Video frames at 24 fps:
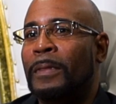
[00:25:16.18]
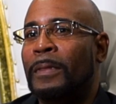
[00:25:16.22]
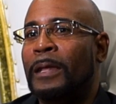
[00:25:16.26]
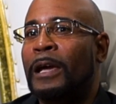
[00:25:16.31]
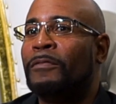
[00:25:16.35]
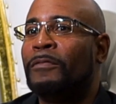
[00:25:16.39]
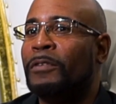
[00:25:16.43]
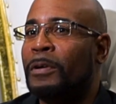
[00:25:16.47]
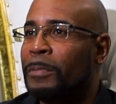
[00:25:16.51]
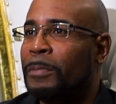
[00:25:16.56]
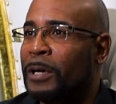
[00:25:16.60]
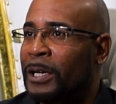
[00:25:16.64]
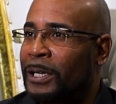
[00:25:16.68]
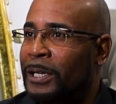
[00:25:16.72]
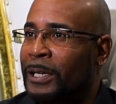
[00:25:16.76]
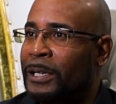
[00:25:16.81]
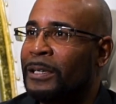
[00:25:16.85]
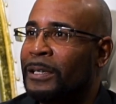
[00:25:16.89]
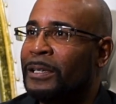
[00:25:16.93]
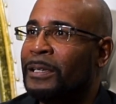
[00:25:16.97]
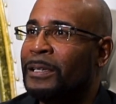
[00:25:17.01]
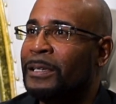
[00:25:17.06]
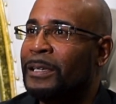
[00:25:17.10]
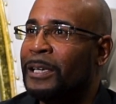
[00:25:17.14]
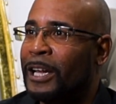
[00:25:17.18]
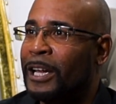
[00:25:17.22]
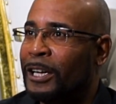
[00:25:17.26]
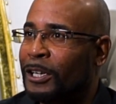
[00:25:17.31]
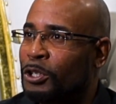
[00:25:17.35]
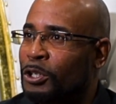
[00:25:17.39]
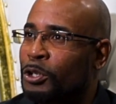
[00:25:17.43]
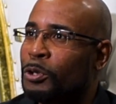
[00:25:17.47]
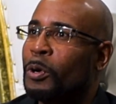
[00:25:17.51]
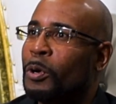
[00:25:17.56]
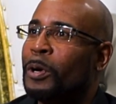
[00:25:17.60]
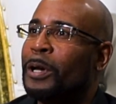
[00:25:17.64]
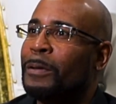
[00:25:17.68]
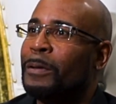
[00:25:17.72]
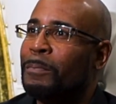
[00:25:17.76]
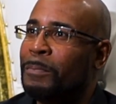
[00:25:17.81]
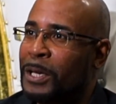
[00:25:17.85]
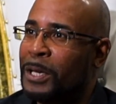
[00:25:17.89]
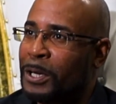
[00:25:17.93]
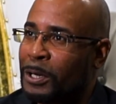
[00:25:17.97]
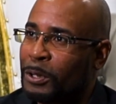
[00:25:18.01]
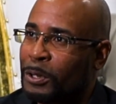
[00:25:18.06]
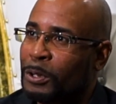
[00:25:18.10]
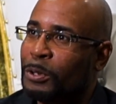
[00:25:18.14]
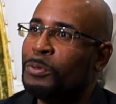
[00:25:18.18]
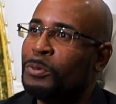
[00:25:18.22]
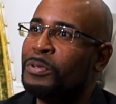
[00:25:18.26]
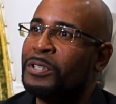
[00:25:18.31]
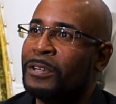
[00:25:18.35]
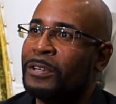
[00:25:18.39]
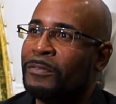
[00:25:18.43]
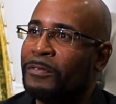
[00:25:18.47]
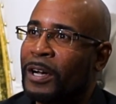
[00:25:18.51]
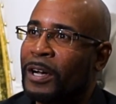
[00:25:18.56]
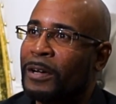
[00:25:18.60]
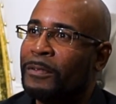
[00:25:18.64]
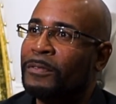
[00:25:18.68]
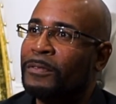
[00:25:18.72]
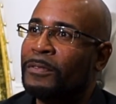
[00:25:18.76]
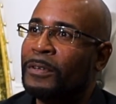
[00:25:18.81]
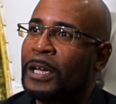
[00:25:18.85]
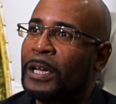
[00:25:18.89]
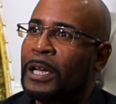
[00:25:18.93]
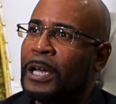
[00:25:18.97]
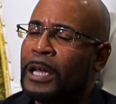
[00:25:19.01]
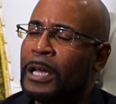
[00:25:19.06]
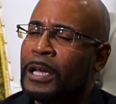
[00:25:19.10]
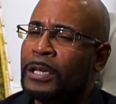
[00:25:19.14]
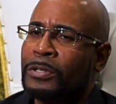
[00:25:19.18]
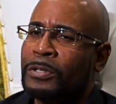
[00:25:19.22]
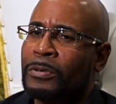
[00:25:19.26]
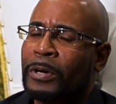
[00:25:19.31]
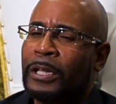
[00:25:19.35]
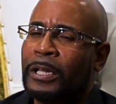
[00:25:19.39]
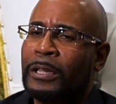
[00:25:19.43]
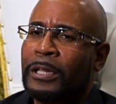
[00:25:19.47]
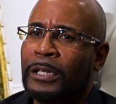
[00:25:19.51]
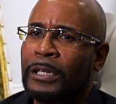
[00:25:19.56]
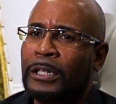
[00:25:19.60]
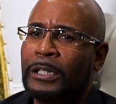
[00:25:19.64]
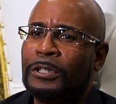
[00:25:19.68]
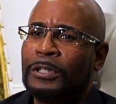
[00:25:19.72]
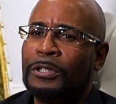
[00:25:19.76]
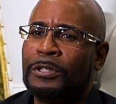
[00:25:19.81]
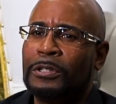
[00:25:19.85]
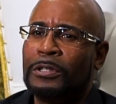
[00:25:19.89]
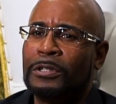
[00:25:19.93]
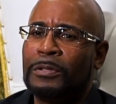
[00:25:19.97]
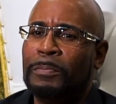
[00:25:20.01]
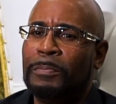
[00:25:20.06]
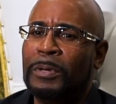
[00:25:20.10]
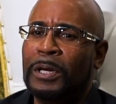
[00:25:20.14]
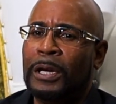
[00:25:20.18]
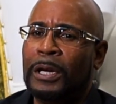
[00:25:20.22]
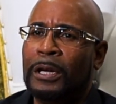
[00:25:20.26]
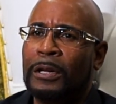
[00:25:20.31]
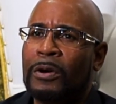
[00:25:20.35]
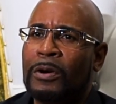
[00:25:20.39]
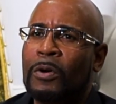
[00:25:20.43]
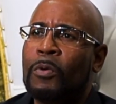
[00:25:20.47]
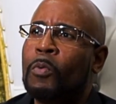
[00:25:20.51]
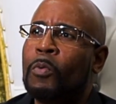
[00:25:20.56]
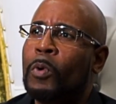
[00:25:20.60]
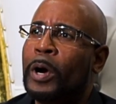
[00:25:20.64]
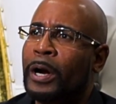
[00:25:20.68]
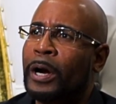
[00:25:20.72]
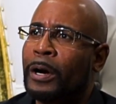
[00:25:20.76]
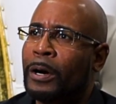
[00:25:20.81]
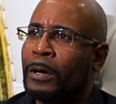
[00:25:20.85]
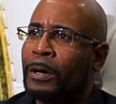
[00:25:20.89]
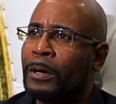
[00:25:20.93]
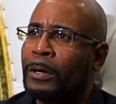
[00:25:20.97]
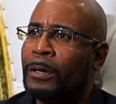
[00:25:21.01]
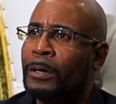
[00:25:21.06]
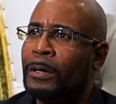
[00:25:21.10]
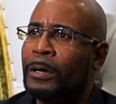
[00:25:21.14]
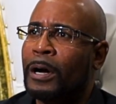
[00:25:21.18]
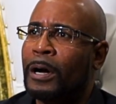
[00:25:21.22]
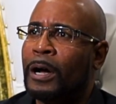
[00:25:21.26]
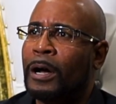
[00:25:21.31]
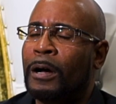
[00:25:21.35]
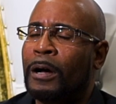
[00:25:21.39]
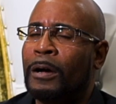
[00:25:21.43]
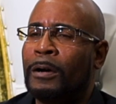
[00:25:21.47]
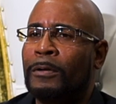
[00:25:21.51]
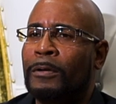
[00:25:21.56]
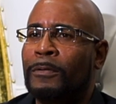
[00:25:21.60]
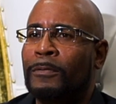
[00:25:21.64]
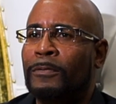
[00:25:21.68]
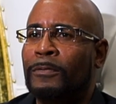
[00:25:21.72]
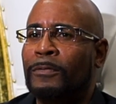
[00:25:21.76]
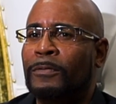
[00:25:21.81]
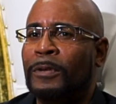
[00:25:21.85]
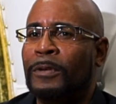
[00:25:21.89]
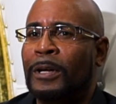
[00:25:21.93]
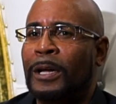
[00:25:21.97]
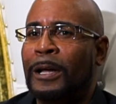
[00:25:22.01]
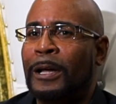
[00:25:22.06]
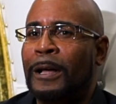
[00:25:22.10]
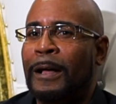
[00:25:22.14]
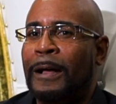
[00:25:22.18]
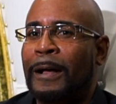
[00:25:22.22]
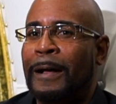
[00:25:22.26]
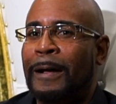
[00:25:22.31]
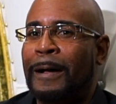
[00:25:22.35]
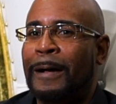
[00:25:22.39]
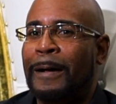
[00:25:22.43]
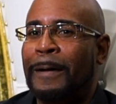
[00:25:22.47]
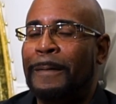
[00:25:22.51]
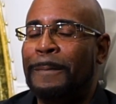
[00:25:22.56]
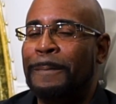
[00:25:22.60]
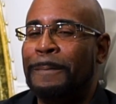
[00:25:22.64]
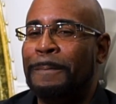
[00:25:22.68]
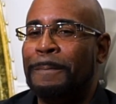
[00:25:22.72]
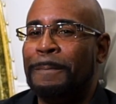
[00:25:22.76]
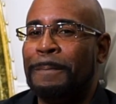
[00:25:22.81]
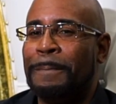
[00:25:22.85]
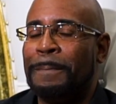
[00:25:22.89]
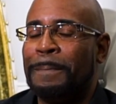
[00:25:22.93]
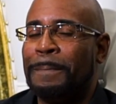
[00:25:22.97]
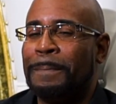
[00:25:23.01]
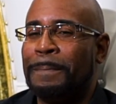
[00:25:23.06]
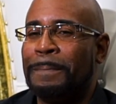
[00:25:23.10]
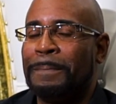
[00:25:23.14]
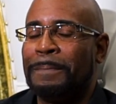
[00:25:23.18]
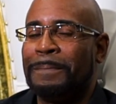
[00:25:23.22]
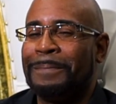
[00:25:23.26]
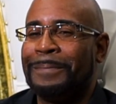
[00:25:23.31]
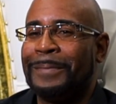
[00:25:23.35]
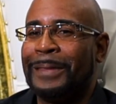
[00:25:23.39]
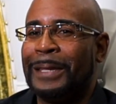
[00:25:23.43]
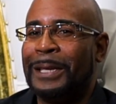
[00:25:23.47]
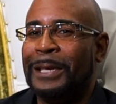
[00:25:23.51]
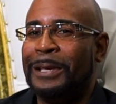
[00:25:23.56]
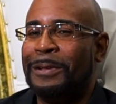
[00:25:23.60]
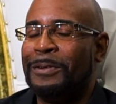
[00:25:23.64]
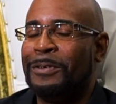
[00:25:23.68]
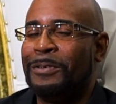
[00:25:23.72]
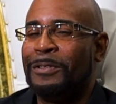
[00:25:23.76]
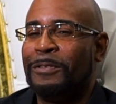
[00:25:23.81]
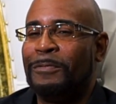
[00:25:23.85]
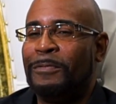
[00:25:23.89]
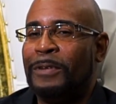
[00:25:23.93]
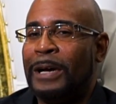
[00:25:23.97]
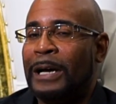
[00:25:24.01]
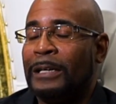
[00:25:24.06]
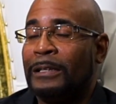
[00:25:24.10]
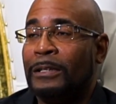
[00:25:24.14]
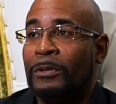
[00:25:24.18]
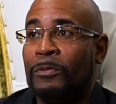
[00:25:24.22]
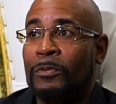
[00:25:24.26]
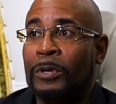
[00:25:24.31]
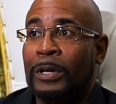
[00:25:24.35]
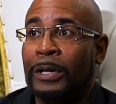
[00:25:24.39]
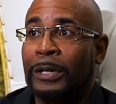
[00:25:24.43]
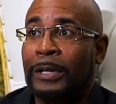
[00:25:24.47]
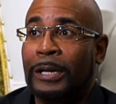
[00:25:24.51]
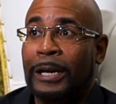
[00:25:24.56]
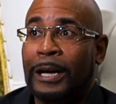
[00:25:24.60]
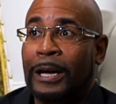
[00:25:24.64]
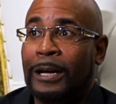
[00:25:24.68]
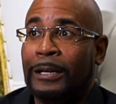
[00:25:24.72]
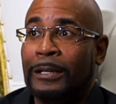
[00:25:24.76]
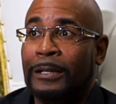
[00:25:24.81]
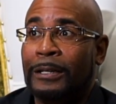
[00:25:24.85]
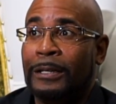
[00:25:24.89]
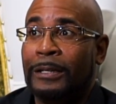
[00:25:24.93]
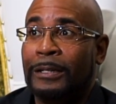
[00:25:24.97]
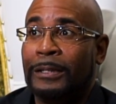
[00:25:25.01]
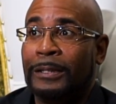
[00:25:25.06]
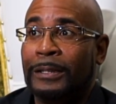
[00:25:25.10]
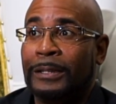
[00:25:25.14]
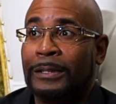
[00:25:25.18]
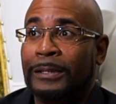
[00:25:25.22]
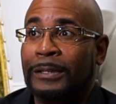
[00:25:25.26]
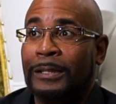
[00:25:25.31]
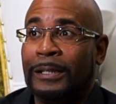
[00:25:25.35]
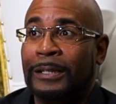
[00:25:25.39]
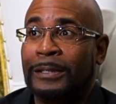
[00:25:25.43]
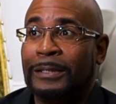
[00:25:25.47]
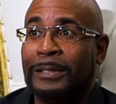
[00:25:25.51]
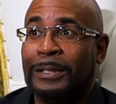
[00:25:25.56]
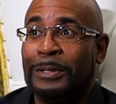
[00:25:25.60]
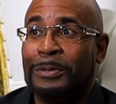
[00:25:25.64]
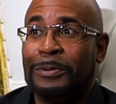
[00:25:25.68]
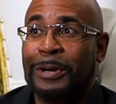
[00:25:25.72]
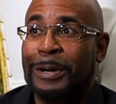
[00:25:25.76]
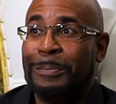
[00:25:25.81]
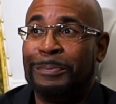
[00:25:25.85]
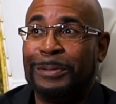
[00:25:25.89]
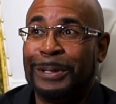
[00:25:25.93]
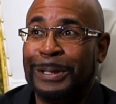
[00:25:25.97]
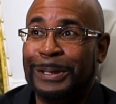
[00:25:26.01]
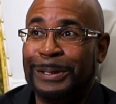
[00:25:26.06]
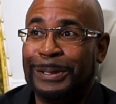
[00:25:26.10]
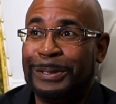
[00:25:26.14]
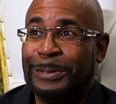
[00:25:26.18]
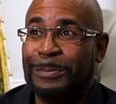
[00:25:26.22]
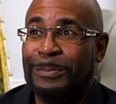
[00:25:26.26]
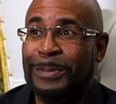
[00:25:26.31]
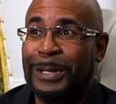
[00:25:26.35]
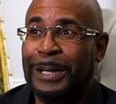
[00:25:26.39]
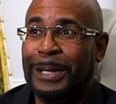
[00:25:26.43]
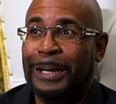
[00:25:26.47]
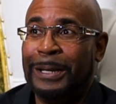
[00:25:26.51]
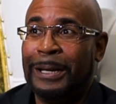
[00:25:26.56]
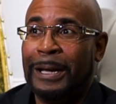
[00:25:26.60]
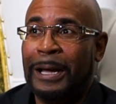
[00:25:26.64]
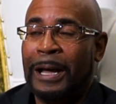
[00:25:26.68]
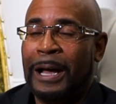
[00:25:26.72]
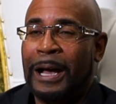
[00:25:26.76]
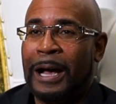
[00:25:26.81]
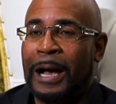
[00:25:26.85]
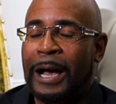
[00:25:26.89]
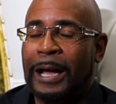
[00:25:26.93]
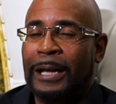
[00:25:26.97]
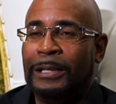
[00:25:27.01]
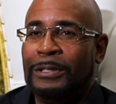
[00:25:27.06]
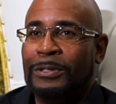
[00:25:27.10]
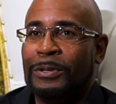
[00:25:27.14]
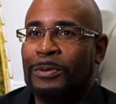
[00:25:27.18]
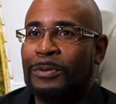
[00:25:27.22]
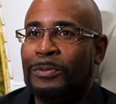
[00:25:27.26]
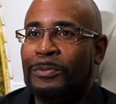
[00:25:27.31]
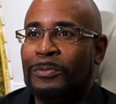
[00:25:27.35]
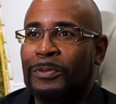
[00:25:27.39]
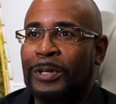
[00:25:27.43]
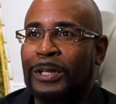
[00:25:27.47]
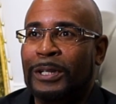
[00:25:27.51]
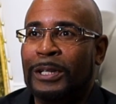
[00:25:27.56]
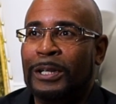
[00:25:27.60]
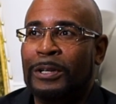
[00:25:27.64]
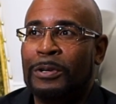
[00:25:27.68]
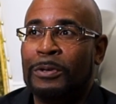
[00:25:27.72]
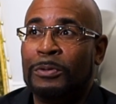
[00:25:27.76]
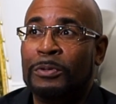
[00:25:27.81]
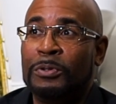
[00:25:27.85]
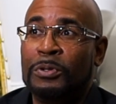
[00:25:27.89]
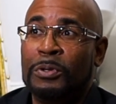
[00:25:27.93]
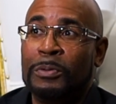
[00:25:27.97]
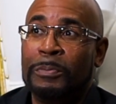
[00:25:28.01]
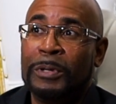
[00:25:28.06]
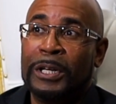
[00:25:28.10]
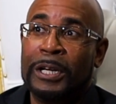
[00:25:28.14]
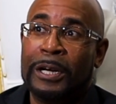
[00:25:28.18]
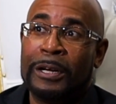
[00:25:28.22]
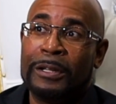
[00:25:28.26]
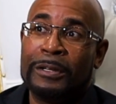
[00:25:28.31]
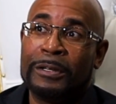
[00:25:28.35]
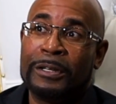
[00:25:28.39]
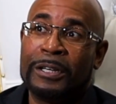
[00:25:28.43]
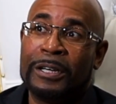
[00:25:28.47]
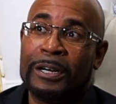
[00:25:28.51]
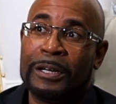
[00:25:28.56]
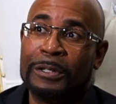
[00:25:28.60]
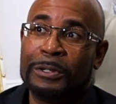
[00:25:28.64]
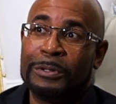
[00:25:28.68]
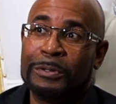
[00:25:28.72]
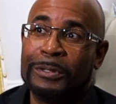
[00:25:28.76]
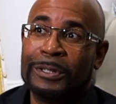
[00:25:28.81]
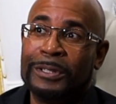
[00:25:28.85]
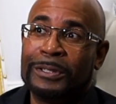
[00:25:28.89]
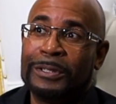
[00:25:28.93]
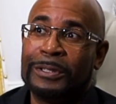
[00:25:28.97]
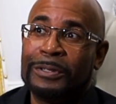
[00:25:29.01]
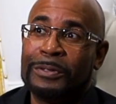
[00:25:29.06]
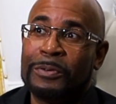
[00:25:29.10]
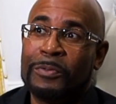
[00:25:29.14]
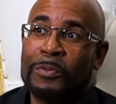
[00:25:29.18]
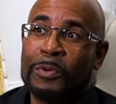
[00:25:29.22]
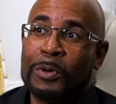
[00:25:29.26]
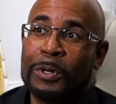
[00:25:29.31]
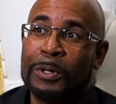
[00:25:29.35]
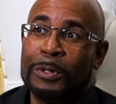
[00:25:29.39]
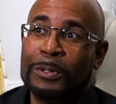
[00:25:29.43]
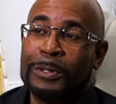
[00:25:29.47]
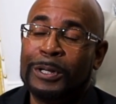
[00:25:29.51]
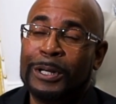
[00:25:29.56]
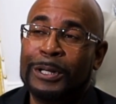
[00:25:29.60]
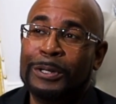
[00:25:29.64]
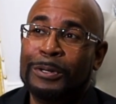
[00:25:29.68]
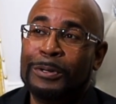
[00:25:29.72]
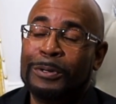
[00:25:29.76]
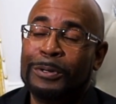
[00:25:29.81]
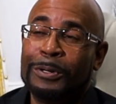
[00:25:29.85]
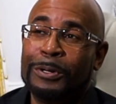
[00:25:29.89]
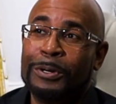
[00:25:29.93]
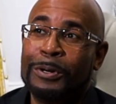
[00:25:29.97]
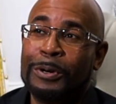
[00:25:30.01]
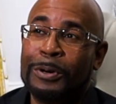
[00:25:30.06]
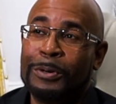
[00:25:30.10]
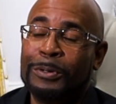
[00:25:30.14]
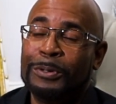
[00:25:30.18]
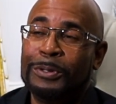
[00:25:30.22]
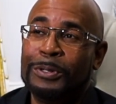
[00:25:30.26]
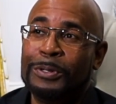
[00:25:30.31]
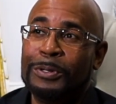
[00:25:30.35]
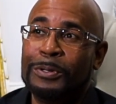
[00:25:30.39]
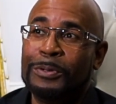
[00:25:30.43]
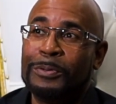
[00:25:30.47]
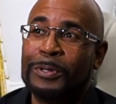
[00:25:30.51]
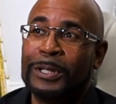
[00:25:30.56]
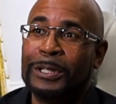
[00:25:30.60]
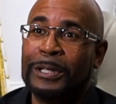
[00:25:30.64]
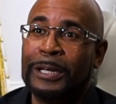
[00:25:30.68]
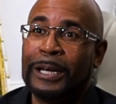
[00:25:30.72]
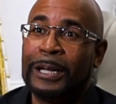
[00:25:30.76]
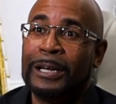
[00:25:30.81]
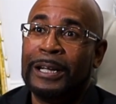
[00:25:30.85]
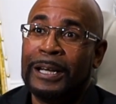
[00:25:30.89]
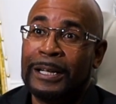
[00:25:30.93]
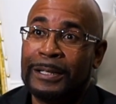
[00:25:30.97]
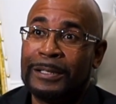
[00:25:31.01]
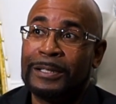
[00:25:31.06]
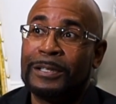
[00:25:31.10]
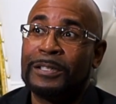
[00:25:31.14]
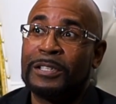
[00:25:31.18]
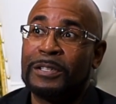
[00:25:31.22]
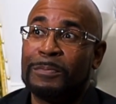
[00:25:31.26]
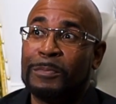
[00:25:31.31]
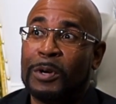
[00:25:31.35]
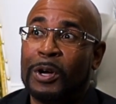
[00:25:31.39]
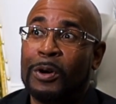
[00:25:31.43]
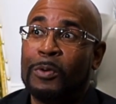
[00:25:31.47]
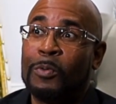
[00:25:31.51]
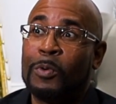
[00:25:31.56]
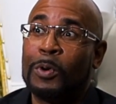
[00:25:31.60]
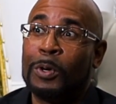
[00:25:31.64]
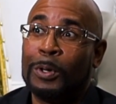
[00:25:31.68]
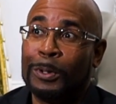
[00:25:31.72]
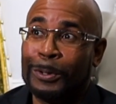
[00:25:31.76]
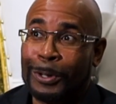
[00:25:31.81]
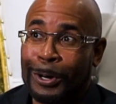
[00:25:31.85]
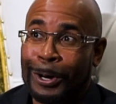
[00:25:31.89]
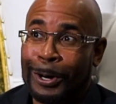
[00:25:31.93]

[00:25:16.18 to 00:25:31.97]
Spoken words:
everybody can enjoy and be inclusive of. So I think it's just being aware of the fact that we're in Canada. It's a great place to be. I don't really know too many other countries in the world that you could go to and get It's a Small World